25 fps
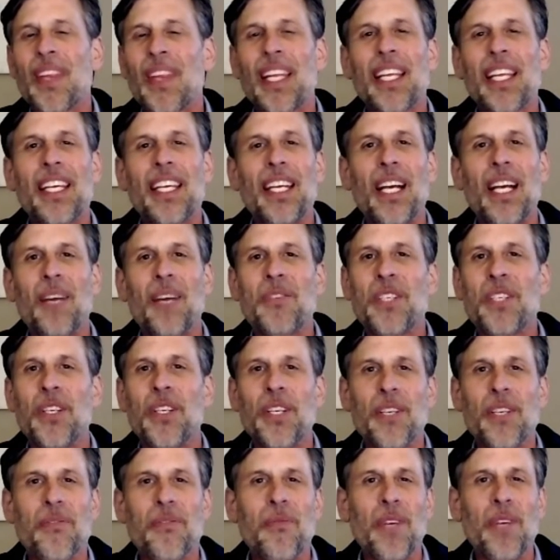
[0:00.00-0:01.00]
you know i'm sure
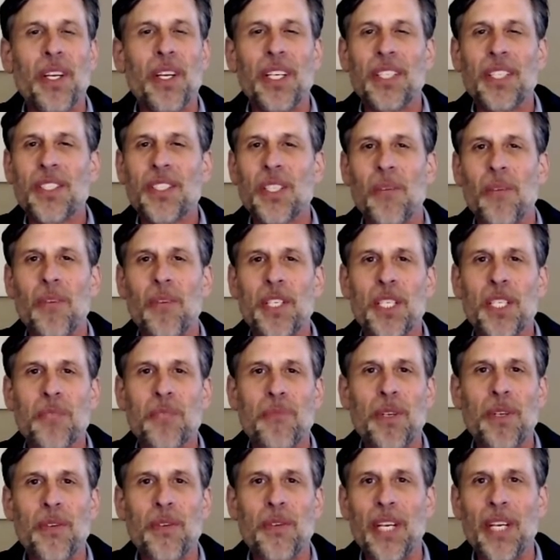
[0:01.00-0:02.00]
you're familiar so much has
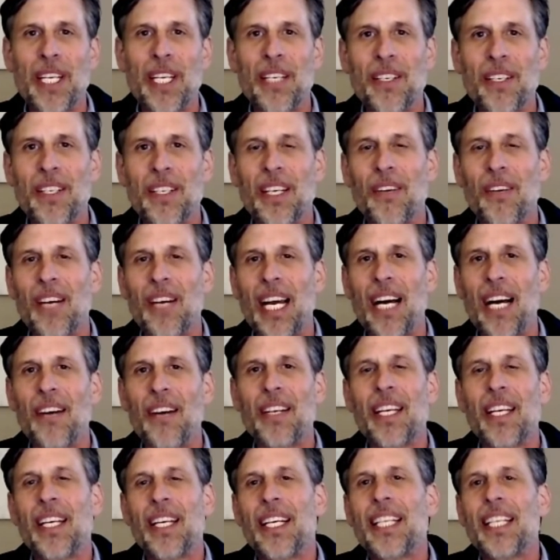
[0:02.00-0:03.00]
been written around
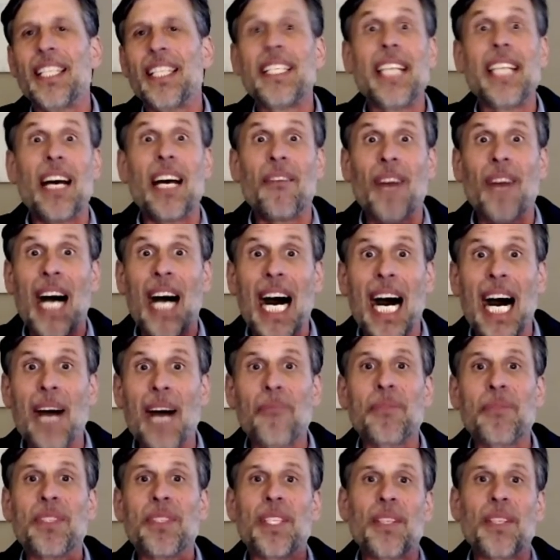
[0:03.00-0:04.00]

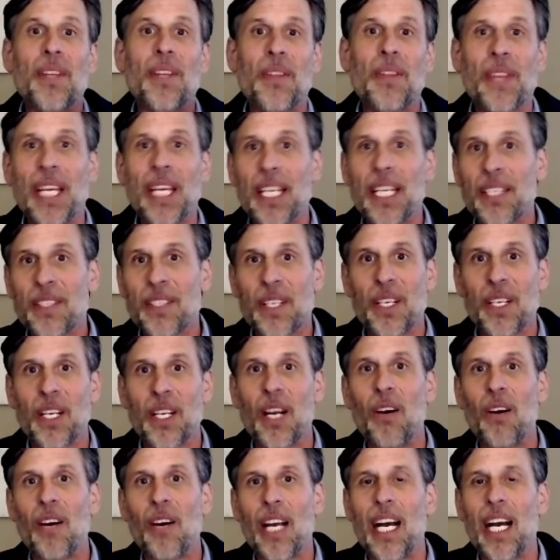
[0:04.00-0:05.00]
devops and the things that are
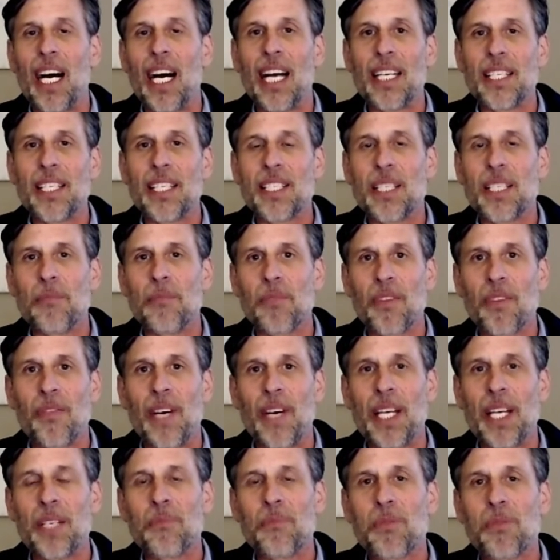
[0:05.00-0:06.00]
going on to
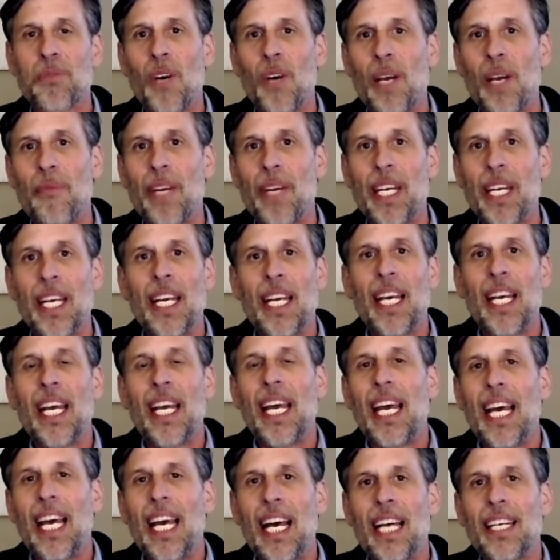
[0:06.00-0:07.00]
simplify deployment
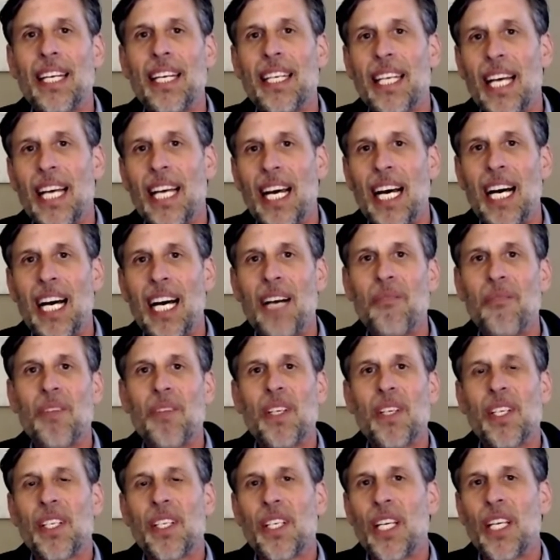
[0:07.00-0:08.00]
and um,
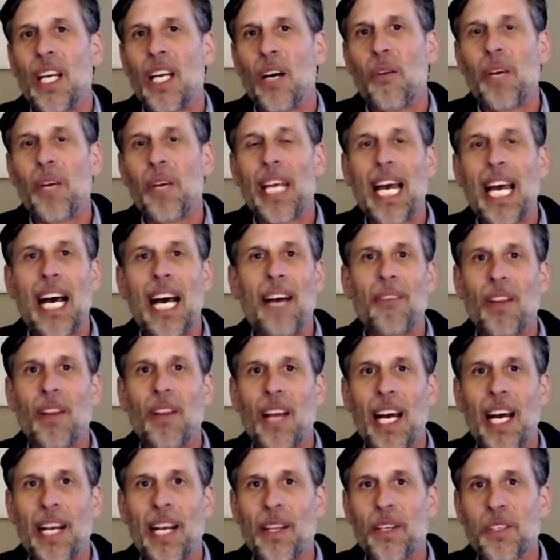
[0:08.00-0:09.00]
you know we have a
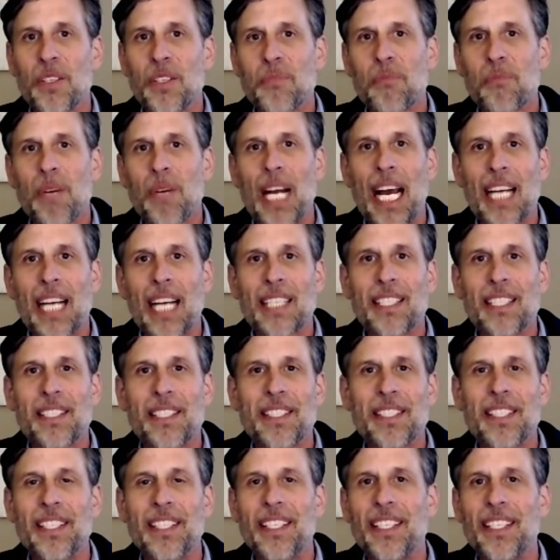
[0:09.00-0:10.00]
lot of those
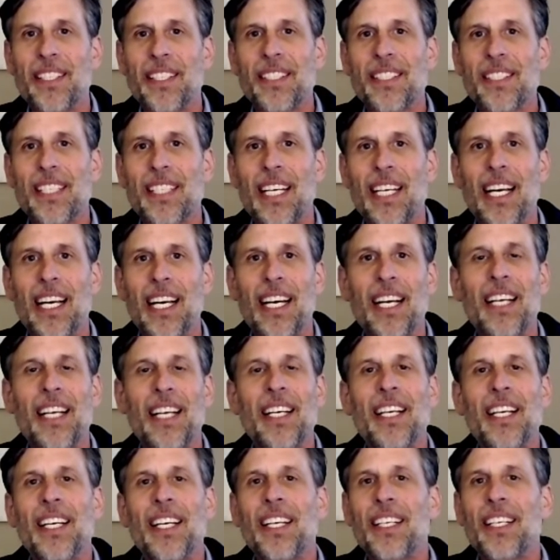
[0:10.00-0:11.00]
practices. Uh,
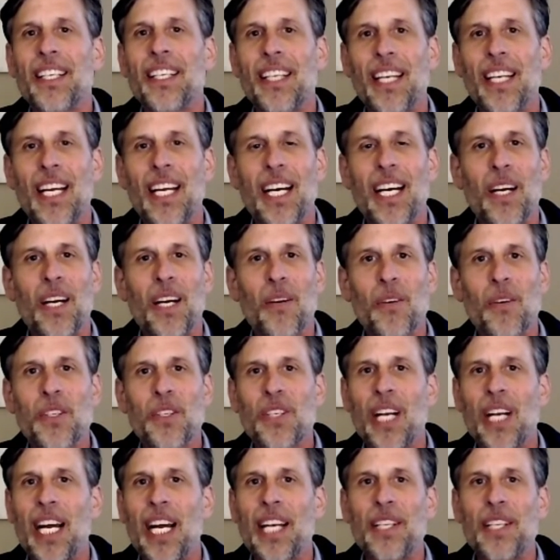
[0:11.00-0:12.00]
you know, we're
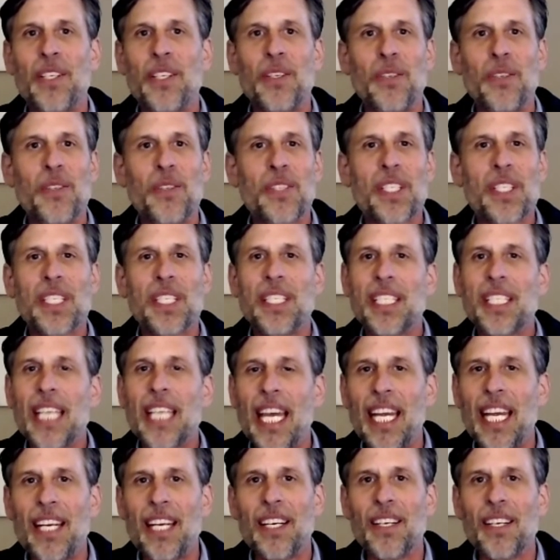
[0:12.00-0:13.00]
trying to use
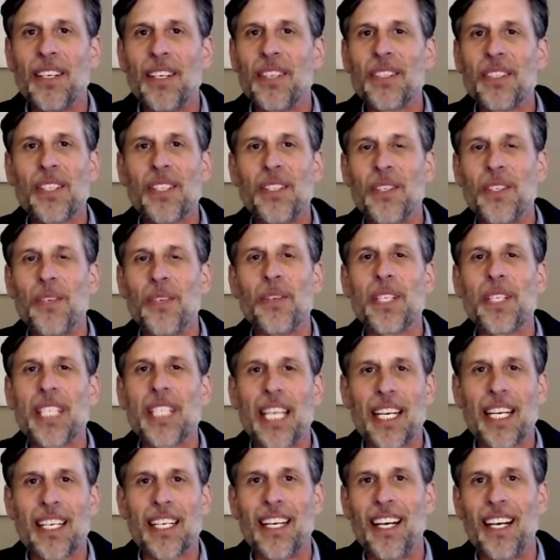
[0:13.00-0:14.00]
containers and newer
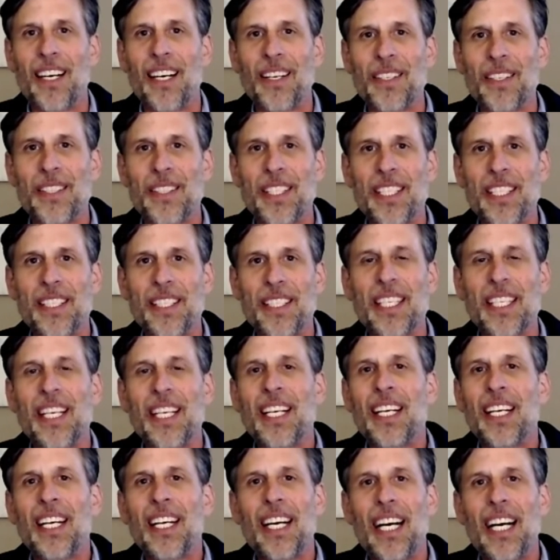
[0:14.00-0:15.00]
technologies
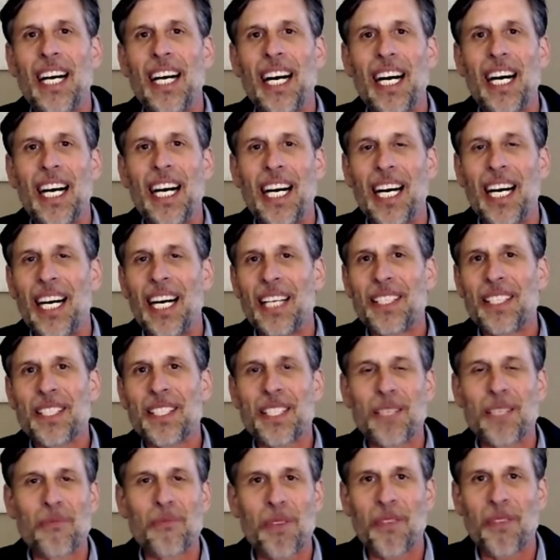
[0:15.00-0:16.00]
uh, to
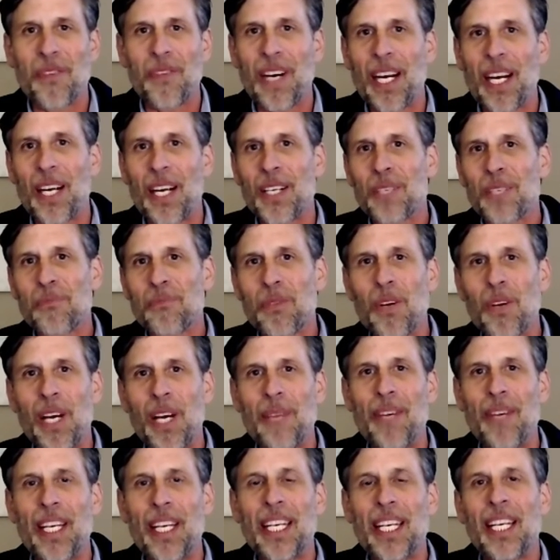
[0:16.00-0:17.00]
simplify our
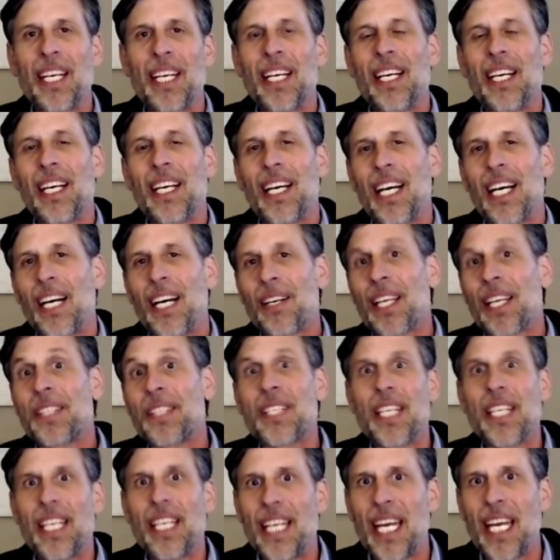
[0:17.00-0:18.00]
deployment. I guess
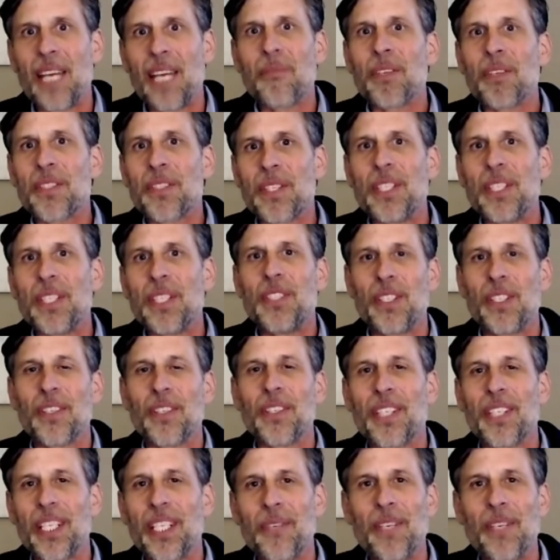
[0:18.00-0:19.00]
it enables the
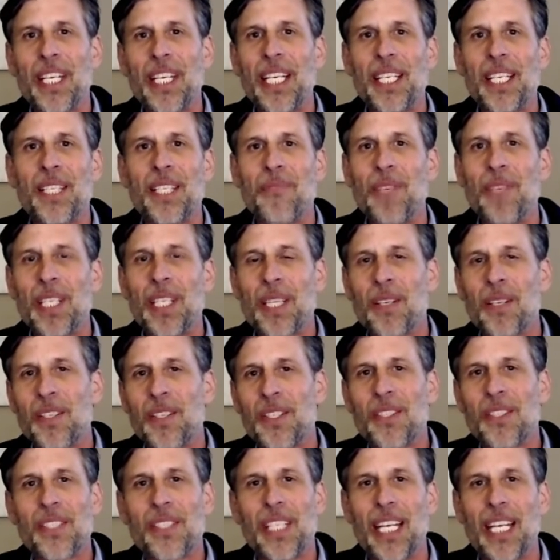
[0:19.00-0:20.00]
agility we need to meet the
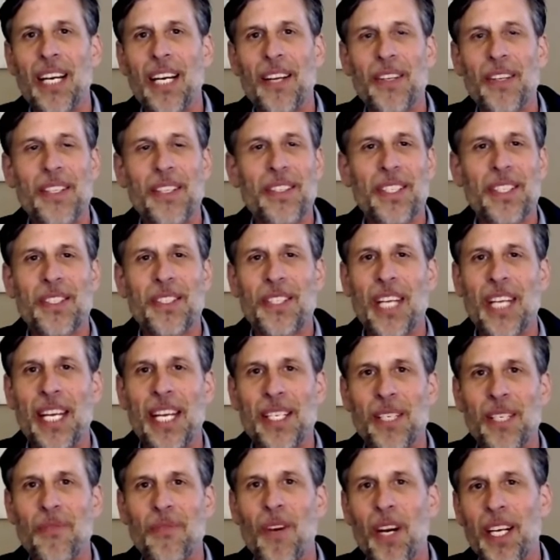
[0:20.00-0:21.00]
you know the, the,
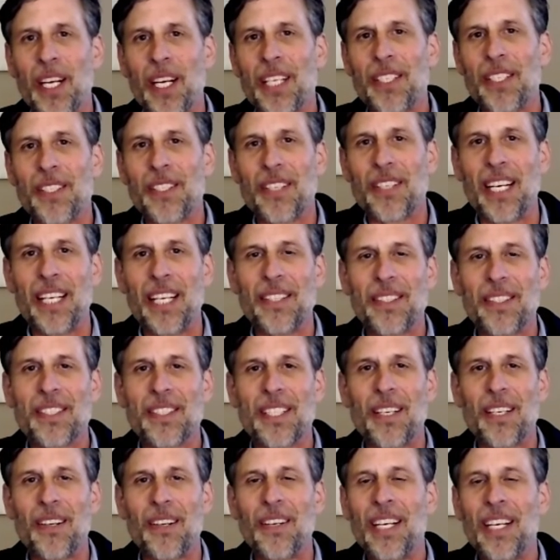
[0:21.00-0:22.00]
changing market trends.
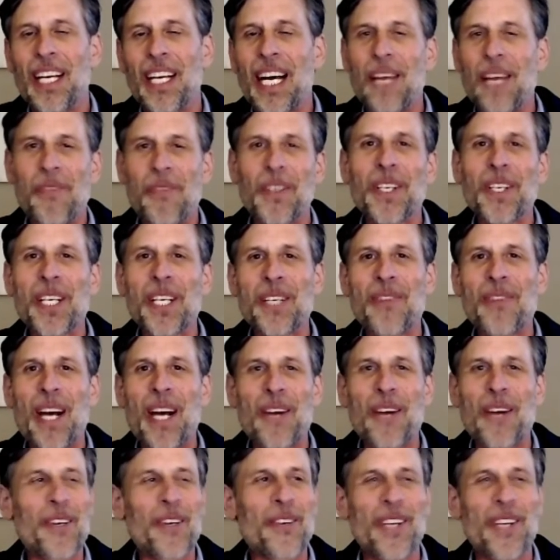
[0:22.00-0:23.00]
So I feel good about
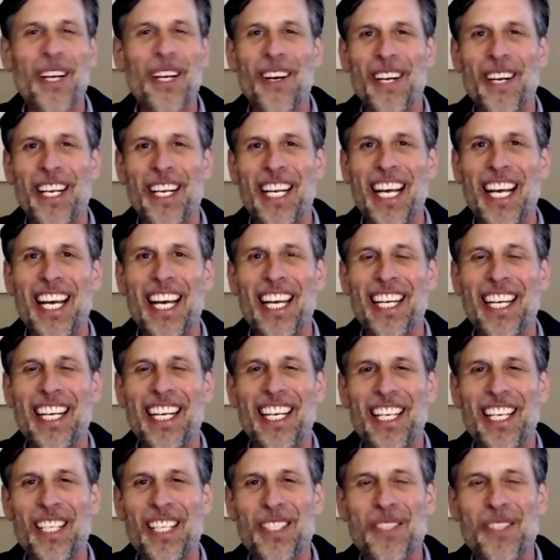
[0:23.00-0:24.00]
where we are today, and
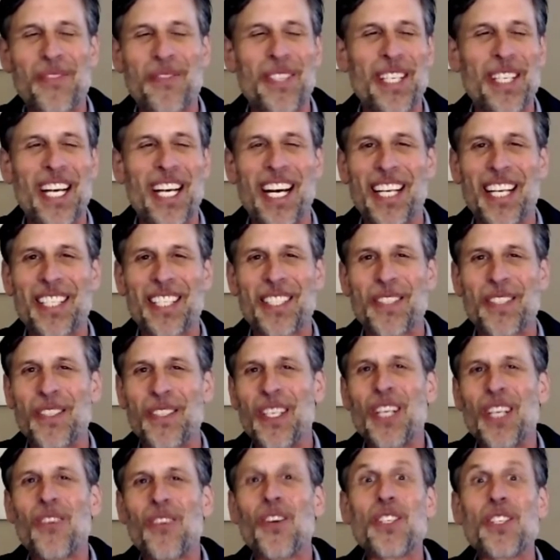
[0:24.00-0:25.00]
I, to be honest, it
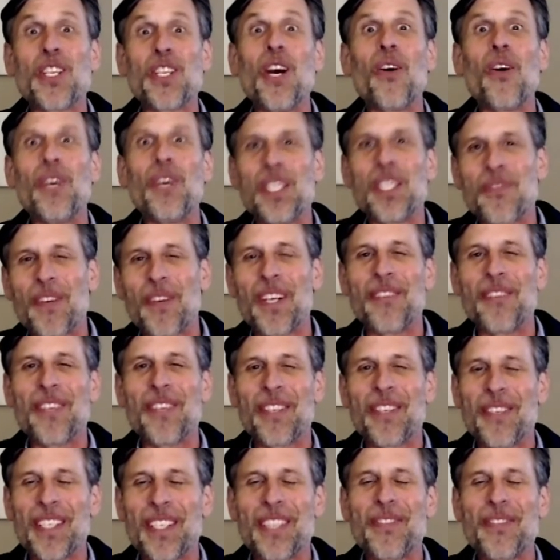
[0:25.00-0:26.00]
wasn't always
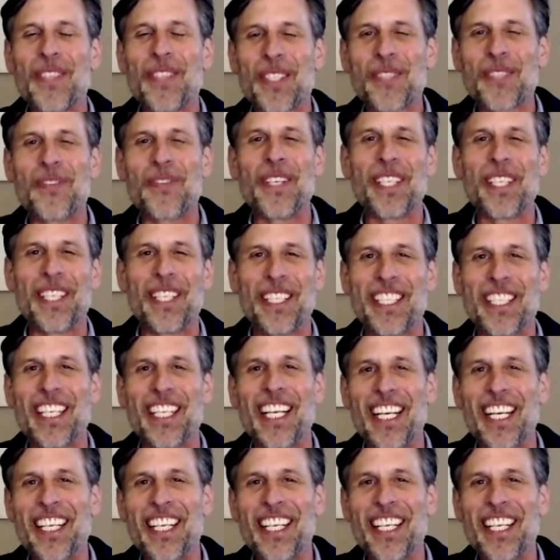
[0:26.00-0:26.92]
perfect, but it feels pretty good today.